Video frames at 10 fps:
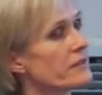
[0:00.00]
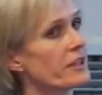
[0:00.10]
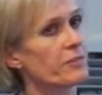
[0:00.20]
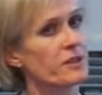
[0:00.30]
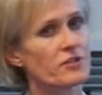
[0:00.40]

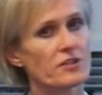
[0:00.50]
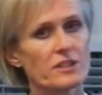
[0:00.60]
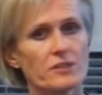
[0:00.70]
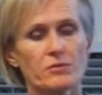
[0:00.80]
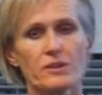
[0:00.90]
they've been
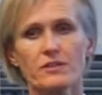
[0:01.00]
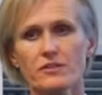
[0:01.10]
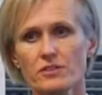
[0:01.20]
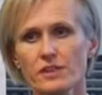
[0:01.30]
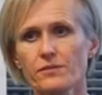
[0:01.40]
treated with
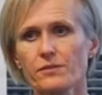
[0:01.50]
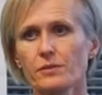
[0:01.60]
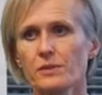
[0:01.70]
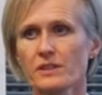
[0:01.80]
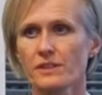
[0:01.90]

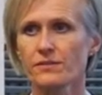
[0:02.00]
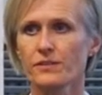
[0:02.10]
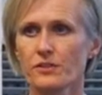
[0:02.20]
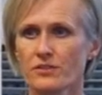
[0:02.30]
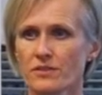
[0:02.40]
straightforward
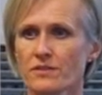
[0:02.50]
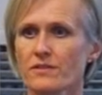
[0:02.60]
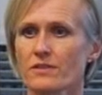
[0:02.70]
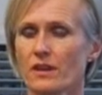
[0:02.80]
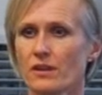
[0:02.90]

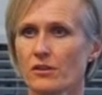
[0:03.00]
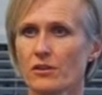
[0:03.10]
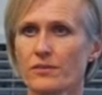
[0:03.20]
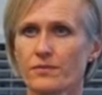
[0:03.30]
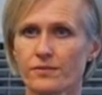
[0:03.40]
infusions
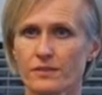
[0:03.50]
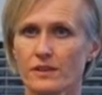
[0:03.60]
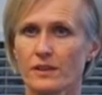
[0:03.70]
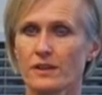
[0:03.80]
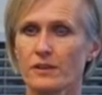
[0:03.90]
of
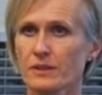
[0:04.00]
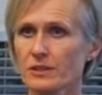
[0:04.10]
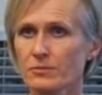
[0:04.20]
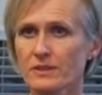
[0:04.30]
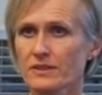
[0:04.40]

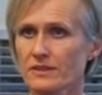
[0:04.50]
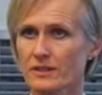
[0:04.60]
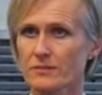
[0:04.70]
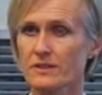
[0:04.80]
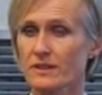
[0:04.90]
hematopoietic
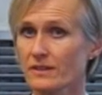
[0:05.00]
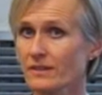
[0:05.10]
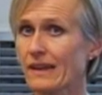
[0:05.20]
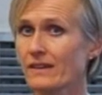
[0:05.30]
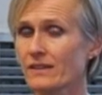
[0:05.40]
stem cells
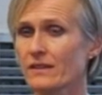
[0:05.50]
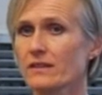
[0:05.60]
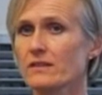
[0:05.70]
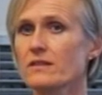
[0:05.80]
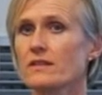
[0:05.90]
and
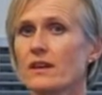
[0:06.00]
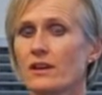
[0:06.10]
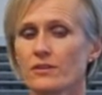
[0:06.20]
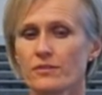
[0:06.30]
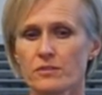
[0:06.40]
others
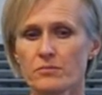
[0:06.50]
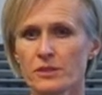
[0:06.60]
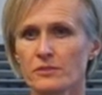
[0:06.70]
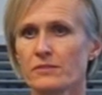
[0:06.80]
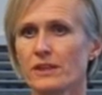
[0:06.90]
from
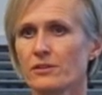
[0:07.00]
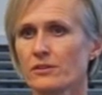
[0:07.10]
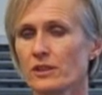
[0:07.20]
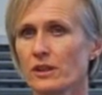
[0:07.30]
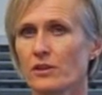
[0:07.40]
bone
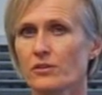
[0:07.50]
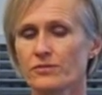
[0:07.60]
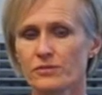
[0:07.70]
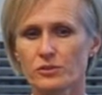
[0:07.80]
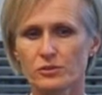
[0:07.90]
marrow or
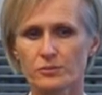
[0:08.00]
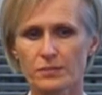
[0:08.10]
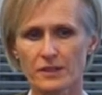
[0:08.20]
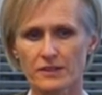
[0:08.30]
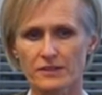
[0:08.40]
from cord
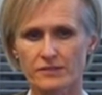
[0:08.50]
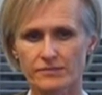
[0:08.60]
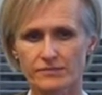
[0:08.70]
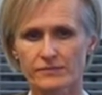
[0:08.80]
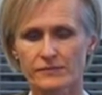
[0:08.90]
blood.
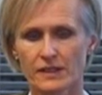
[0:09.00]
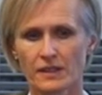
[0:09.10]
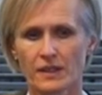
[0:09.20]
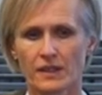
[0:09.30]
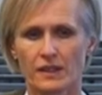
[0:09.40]

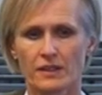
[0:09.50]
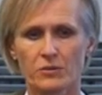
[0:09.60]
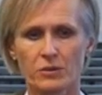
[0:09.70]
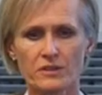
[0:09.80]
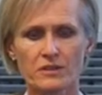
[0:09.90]
Now,
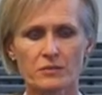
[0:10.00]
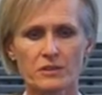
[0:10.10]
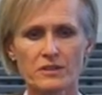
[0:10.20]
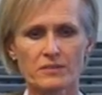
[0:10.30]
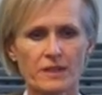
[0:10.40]
what is
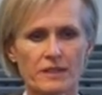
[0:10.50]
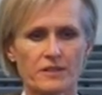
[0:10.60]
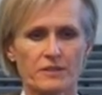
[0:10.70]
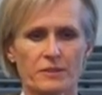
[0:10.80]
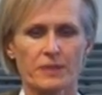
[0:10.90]
the mechanism